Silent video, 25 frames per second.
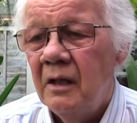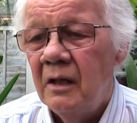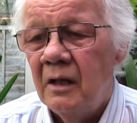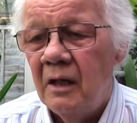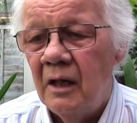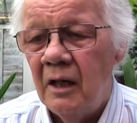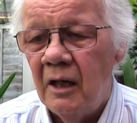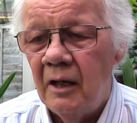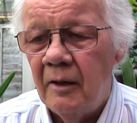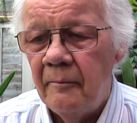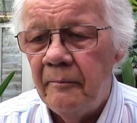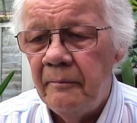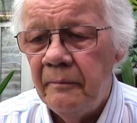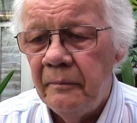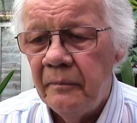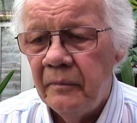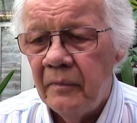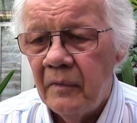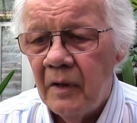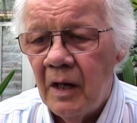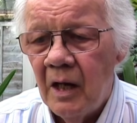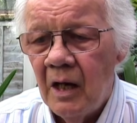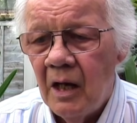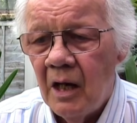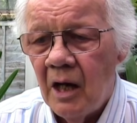I'm
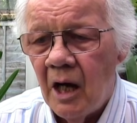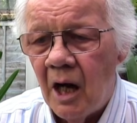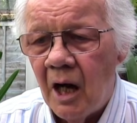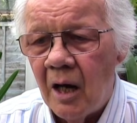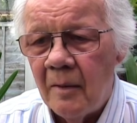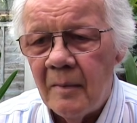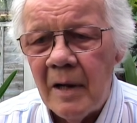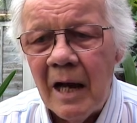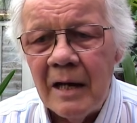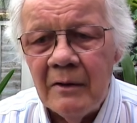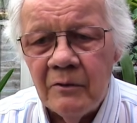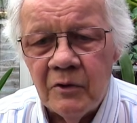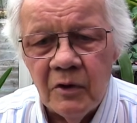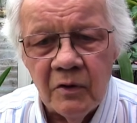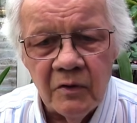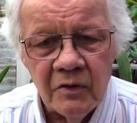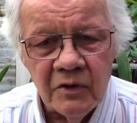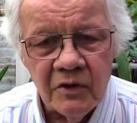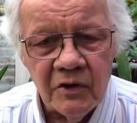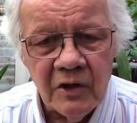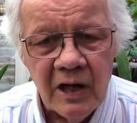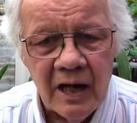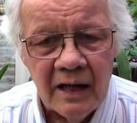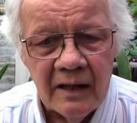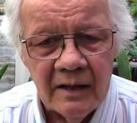out on
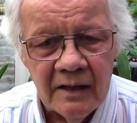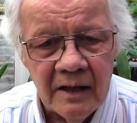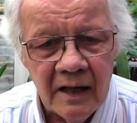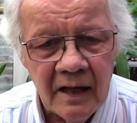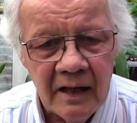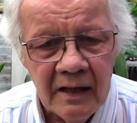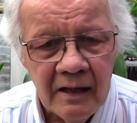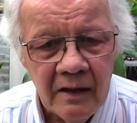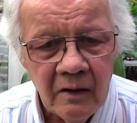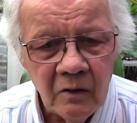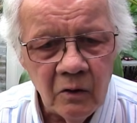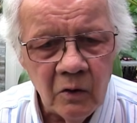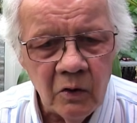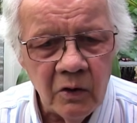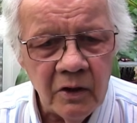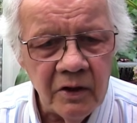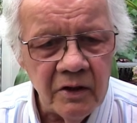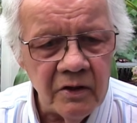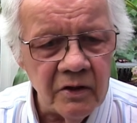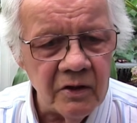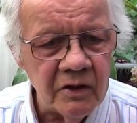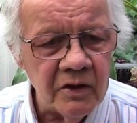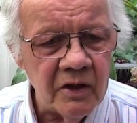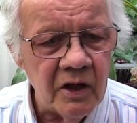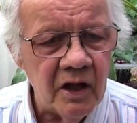Saturday,
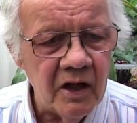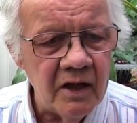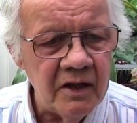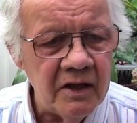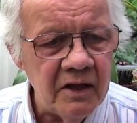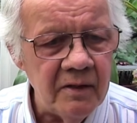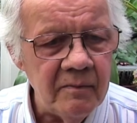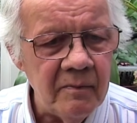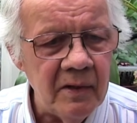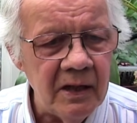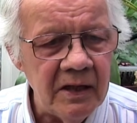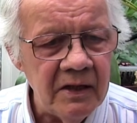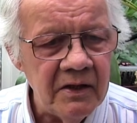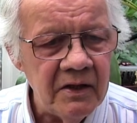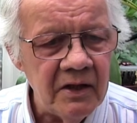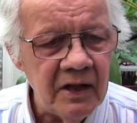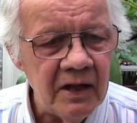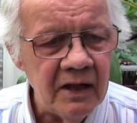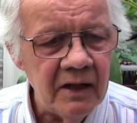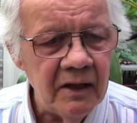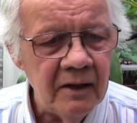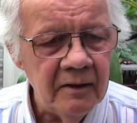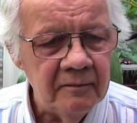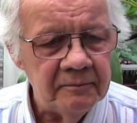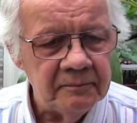Orchid Society
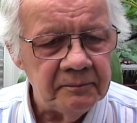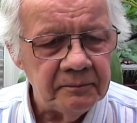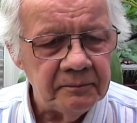meeting.